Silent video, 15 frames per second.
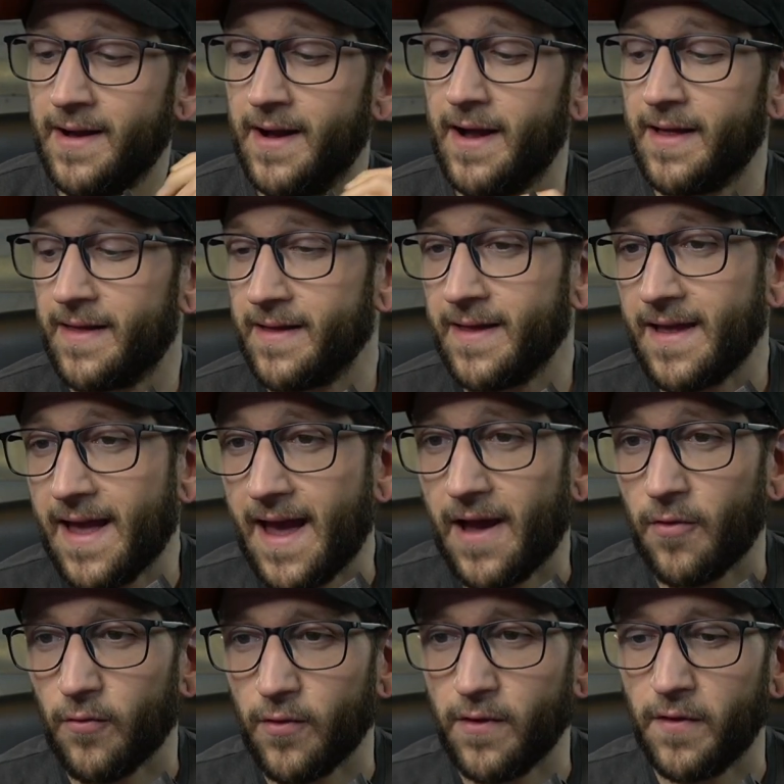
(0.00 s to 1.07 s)
it's
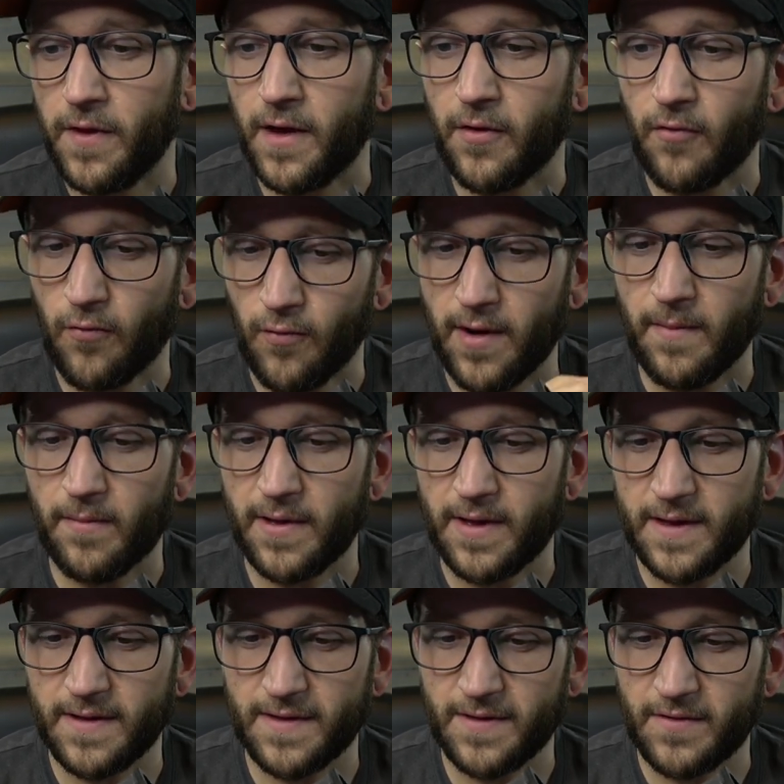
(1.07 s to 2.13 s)
not really a grip
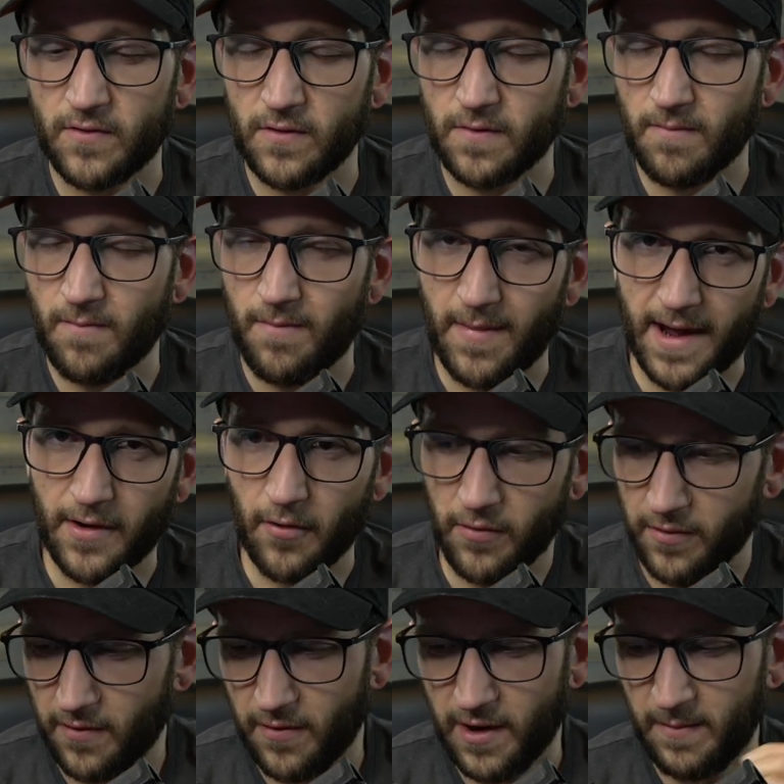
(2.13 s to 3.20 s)
because it's just metal,
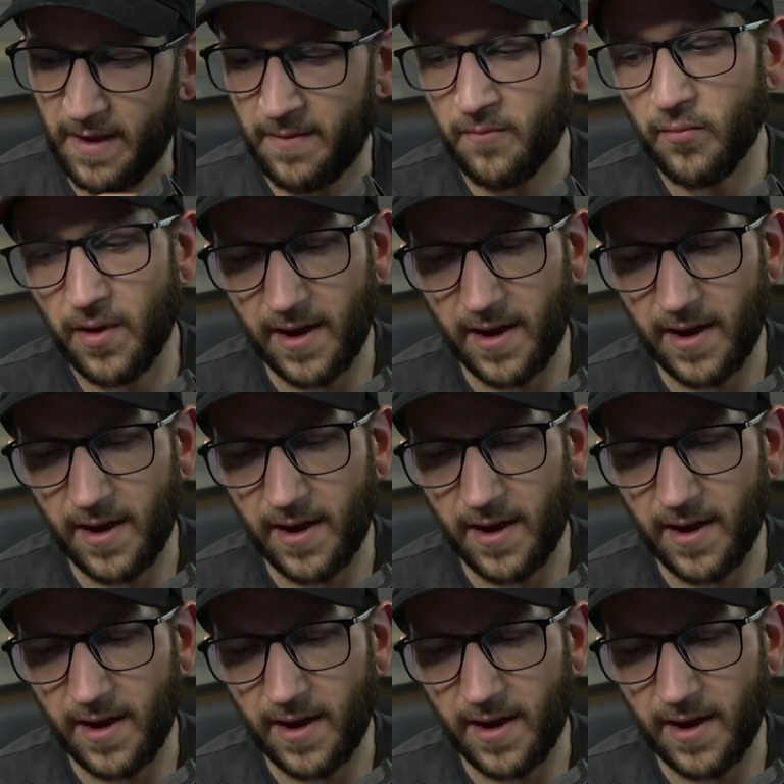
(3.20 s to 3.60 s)
you know what I mean?